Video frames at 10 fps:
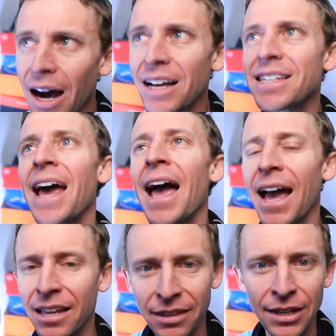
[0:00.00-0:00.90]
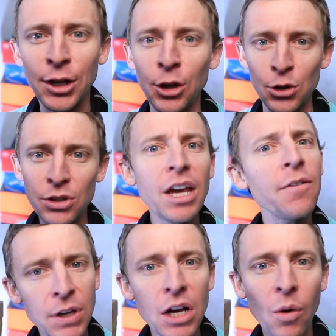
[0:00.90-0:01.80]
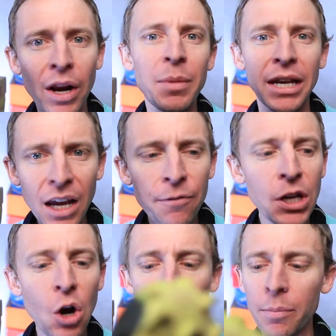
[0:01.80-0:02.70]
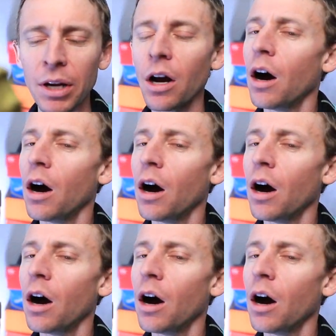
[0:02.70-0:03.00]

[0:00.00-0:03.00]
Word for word: attack the hills, if you know what I mean, if you know what I mean.